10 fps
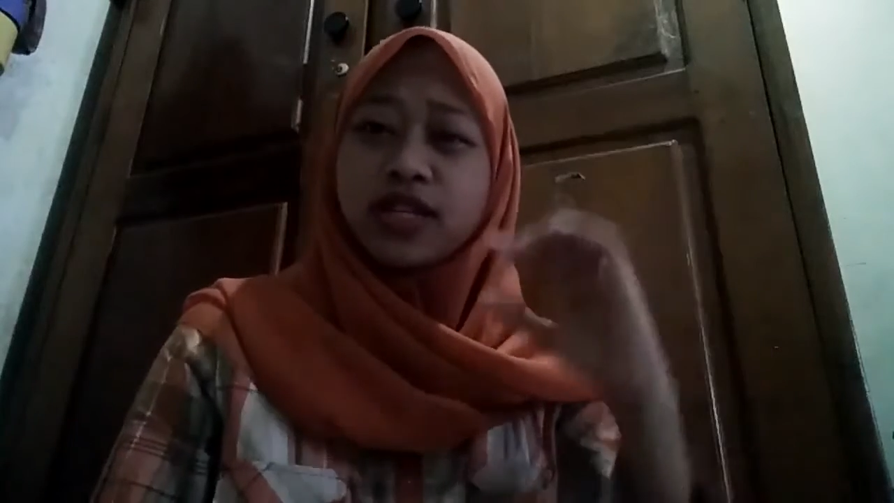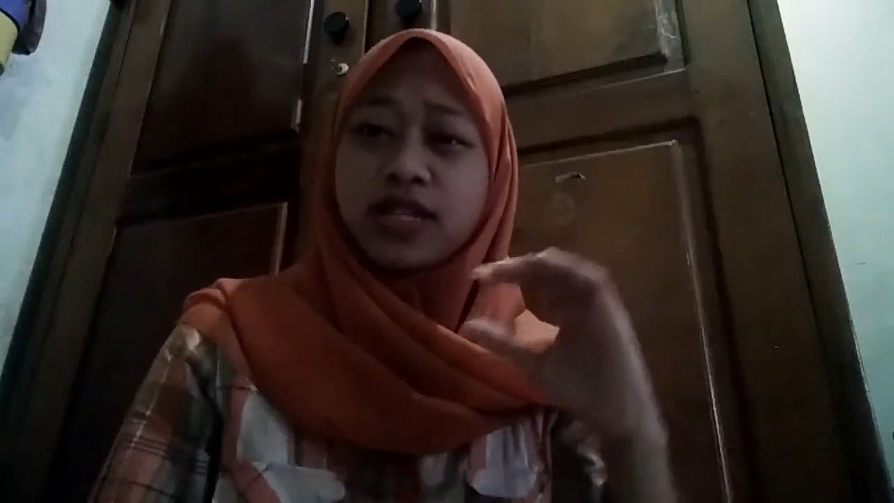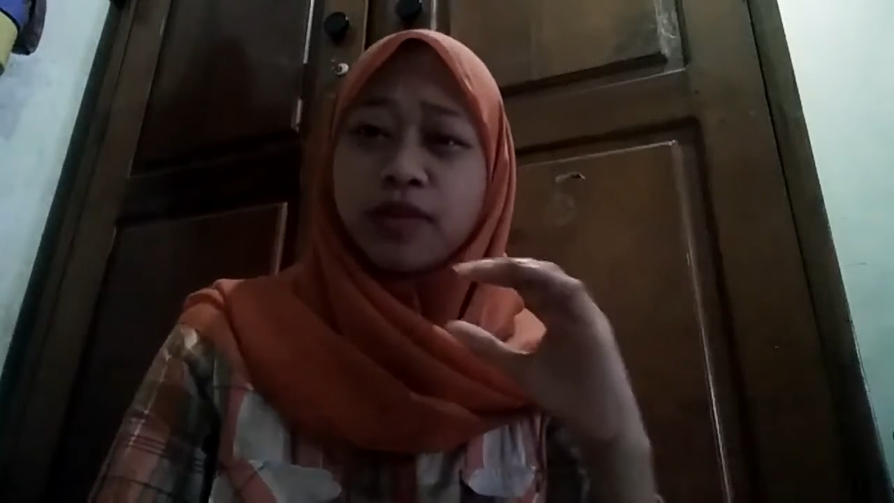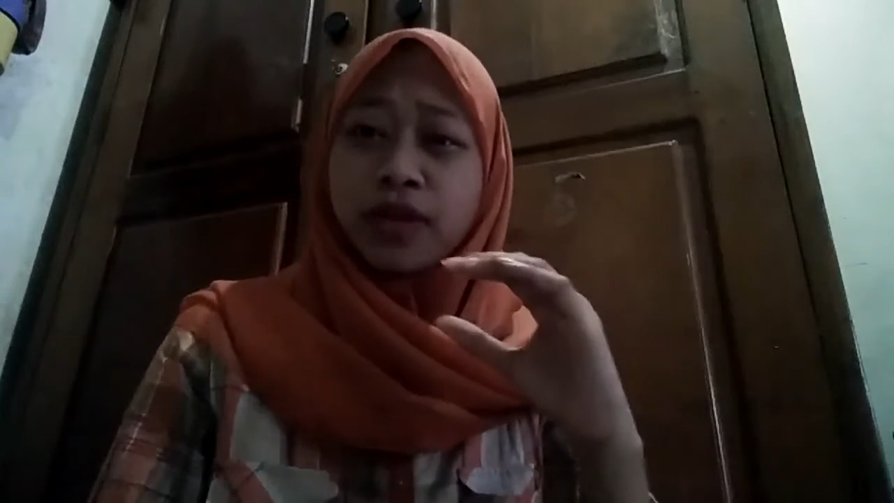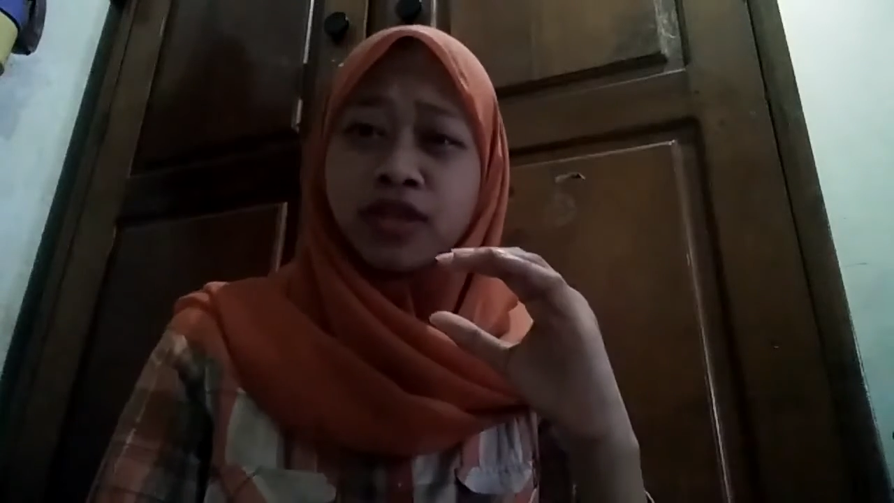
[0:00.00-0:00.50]
The
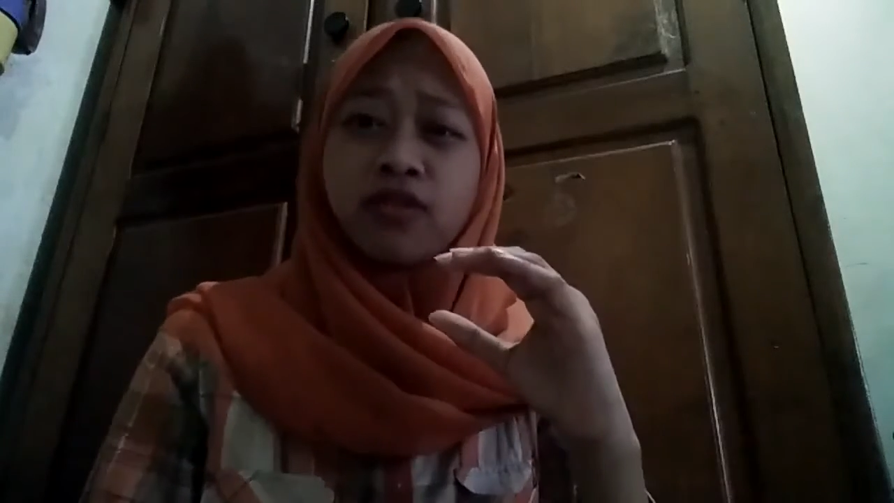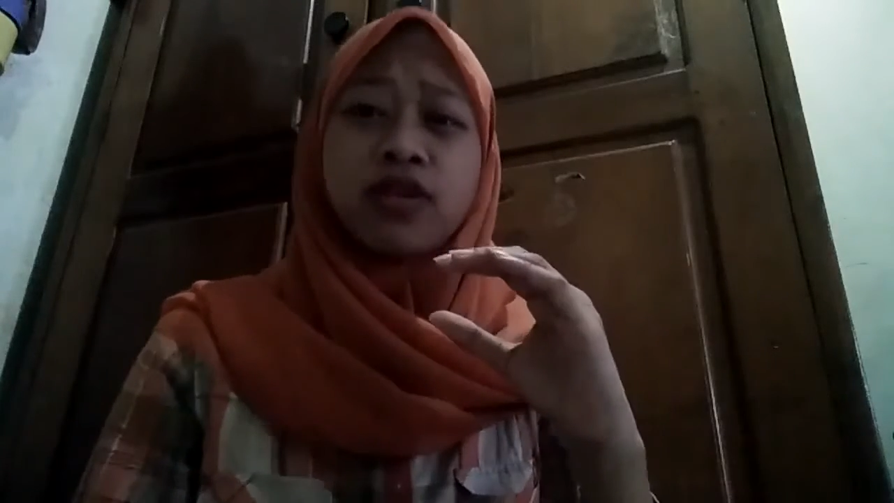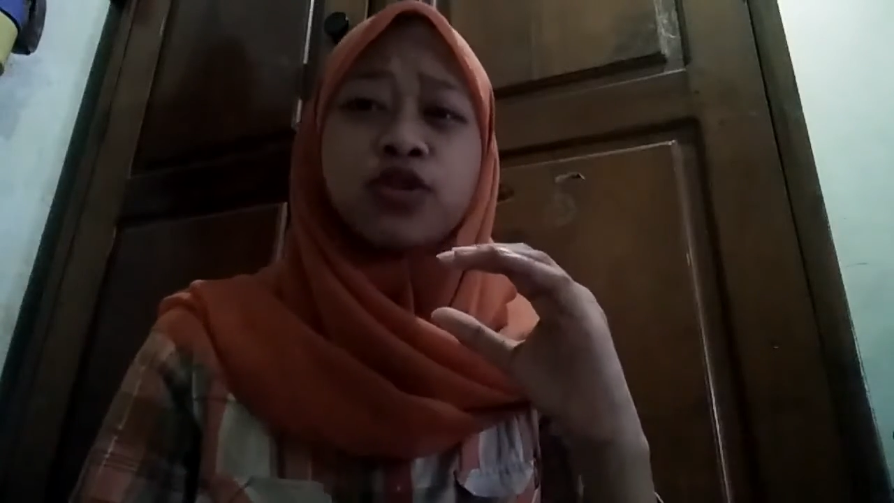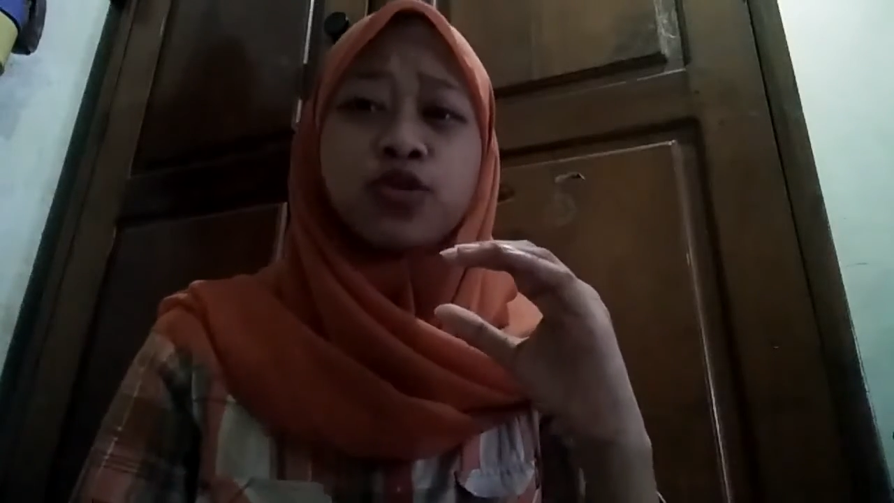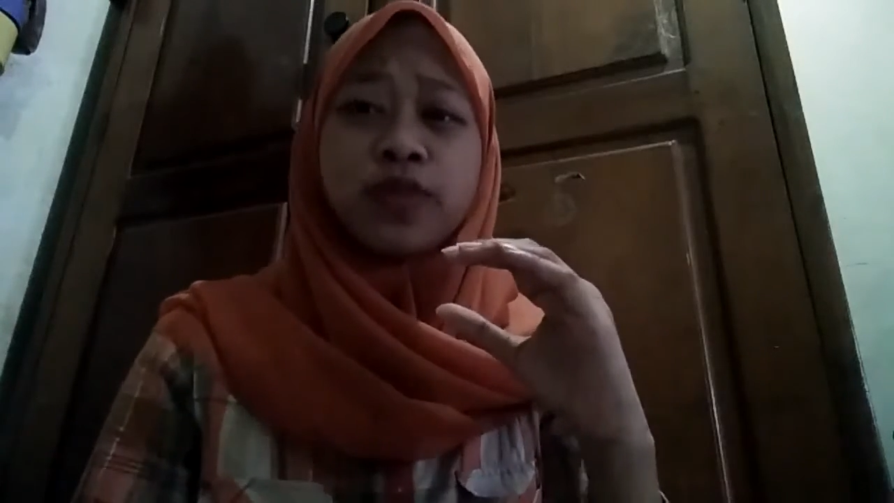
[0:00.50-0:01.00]

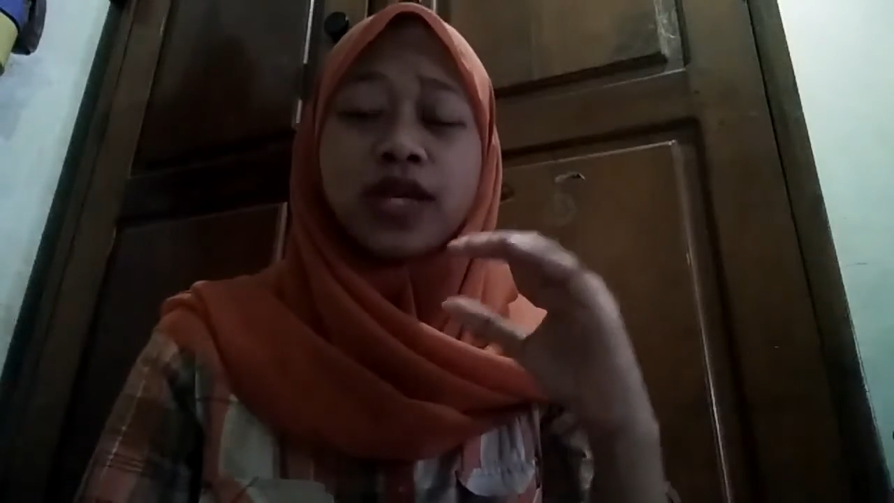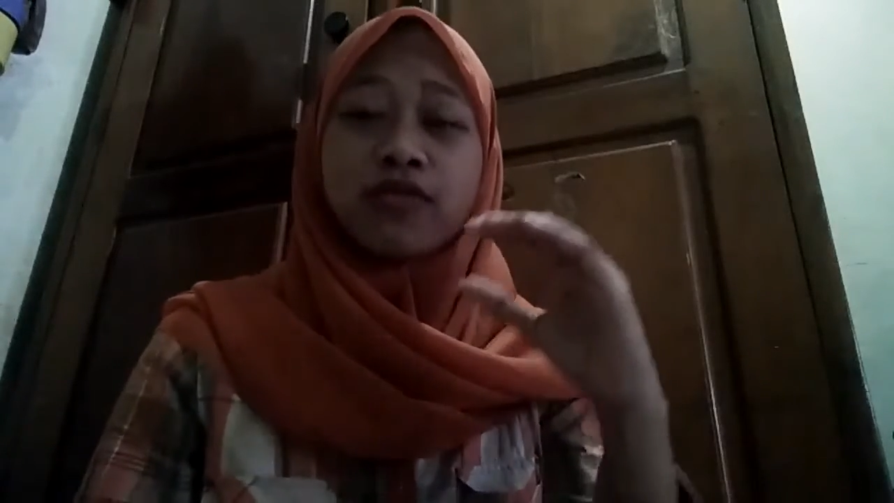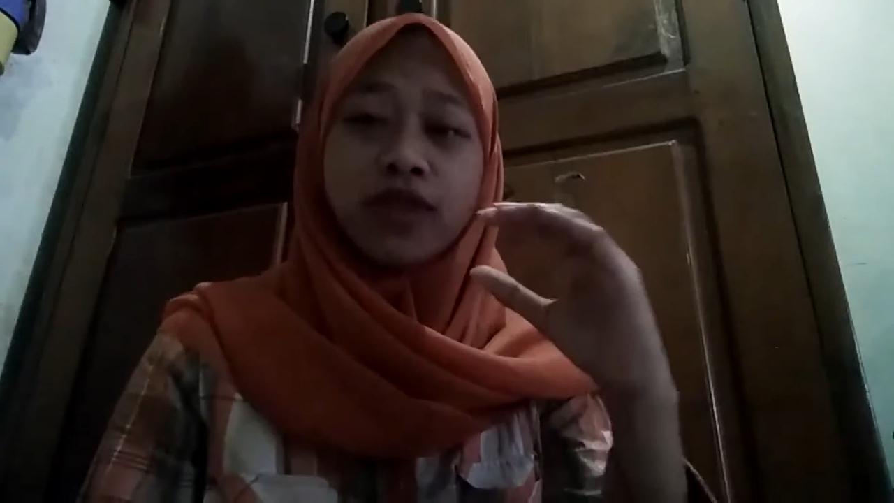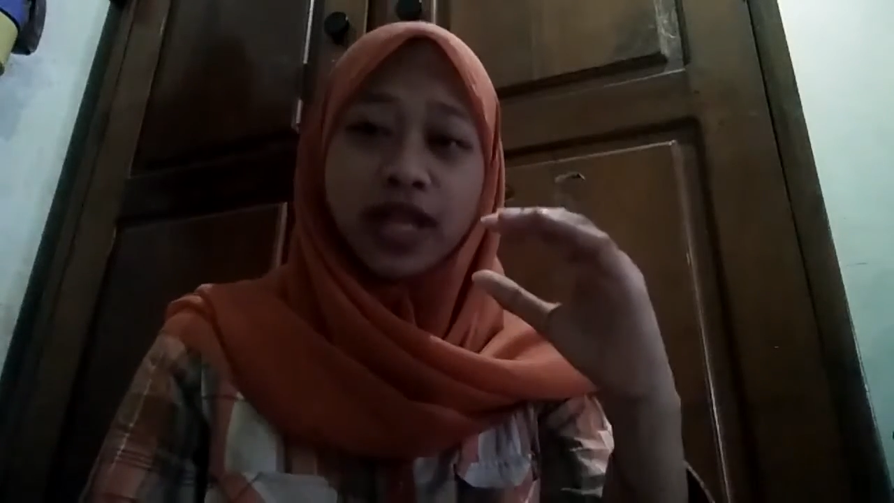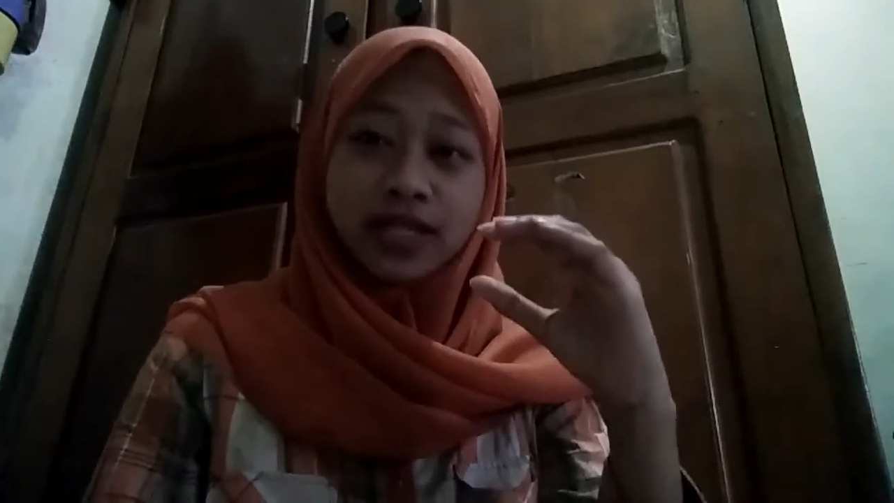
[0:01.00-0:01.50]
subcategory should
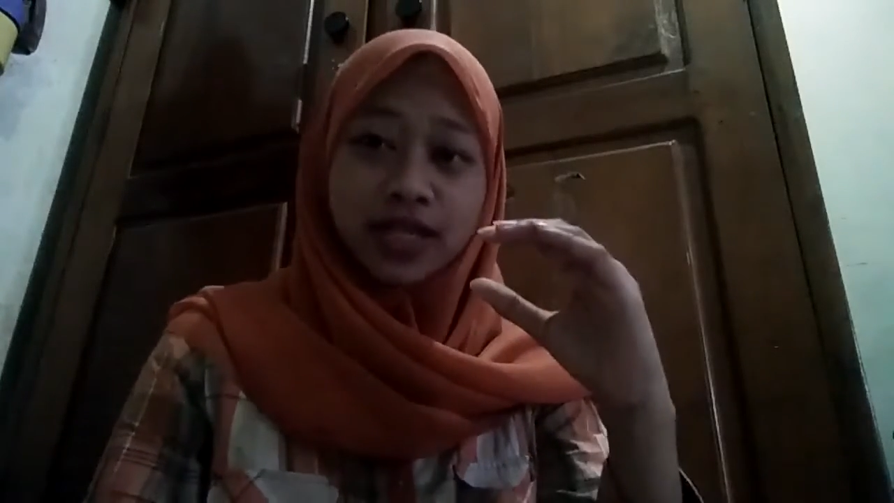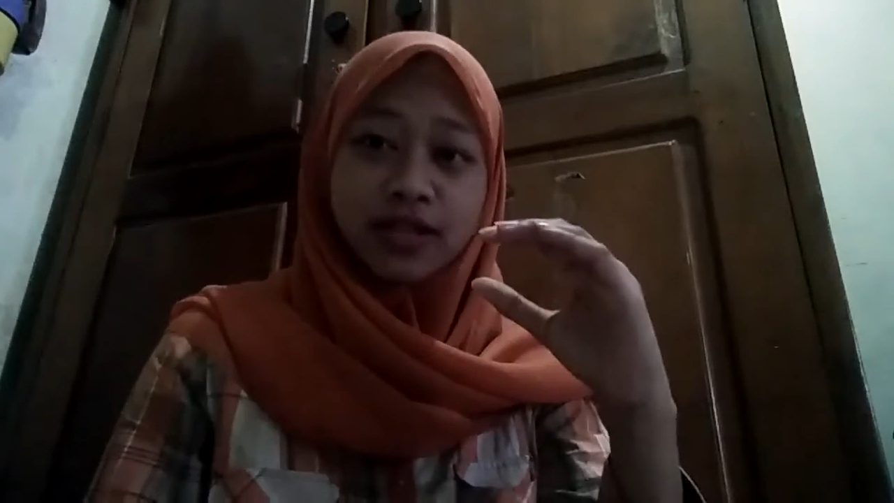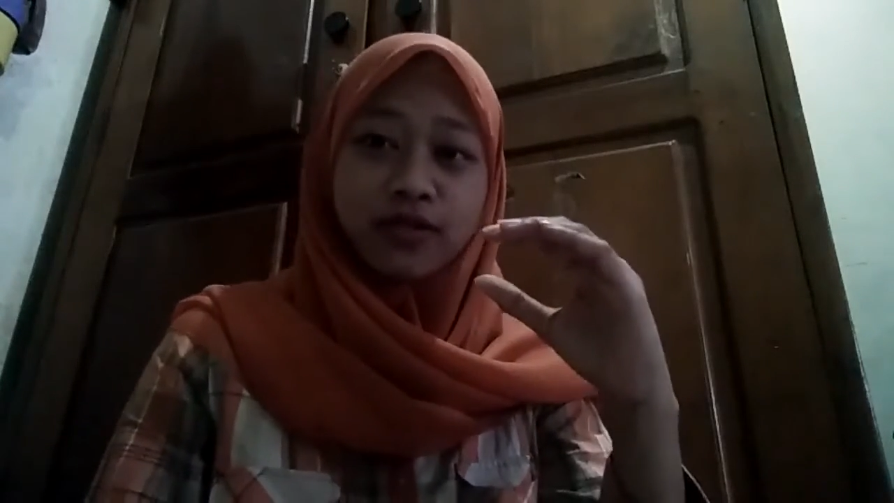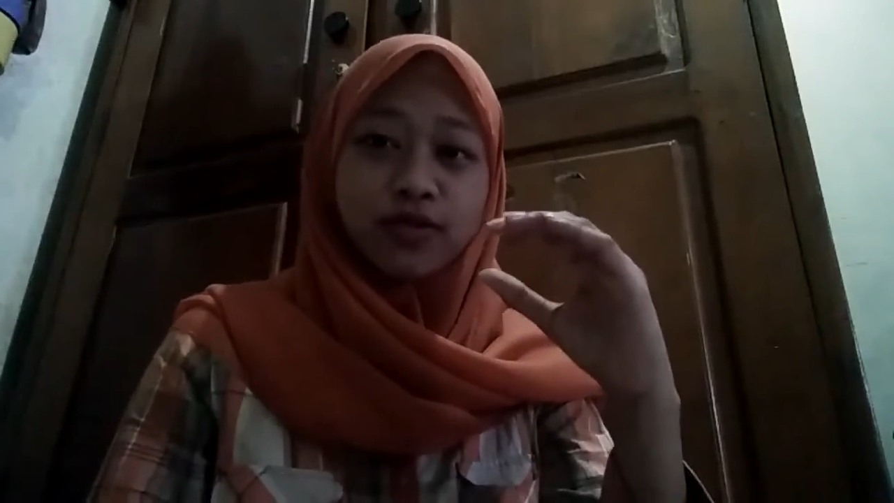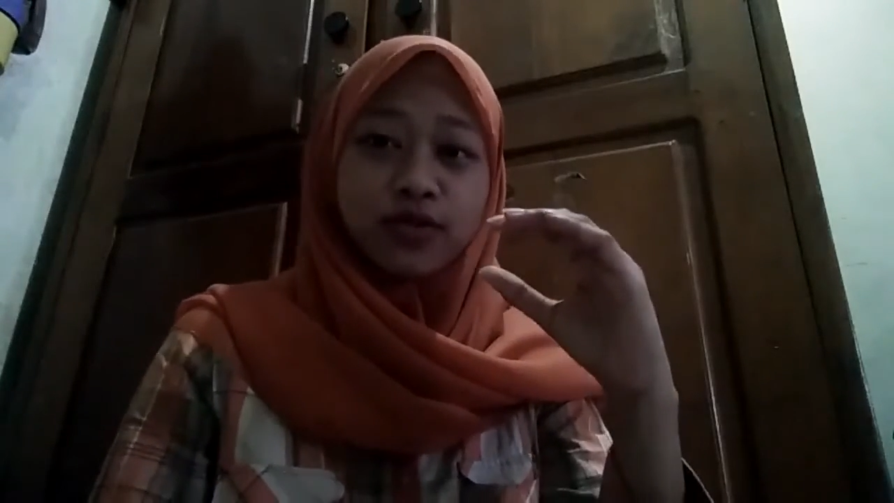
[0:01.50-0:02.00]
be related